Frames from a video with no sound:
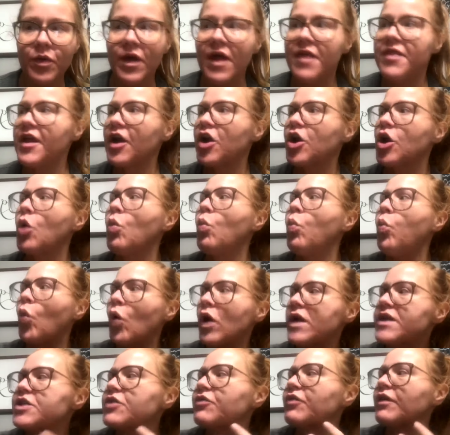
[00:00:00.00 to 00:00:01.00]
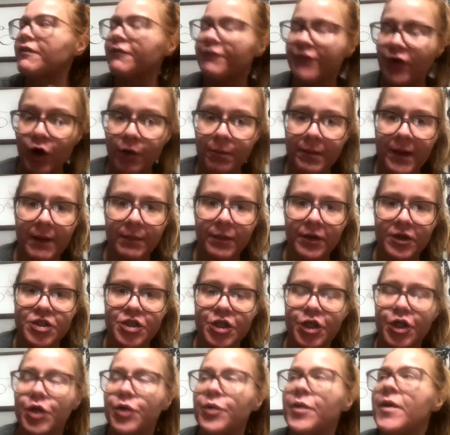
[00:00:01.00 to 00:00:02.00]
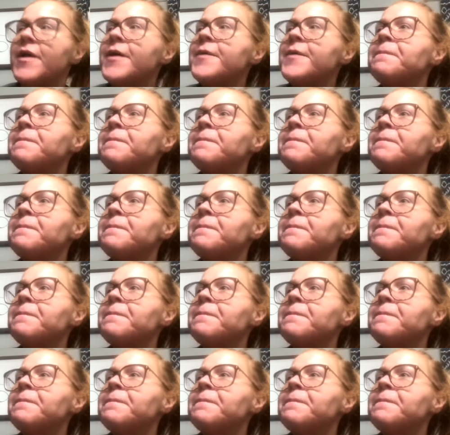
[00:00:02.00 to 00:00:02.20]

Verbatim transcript: They're gonna want to refer people to you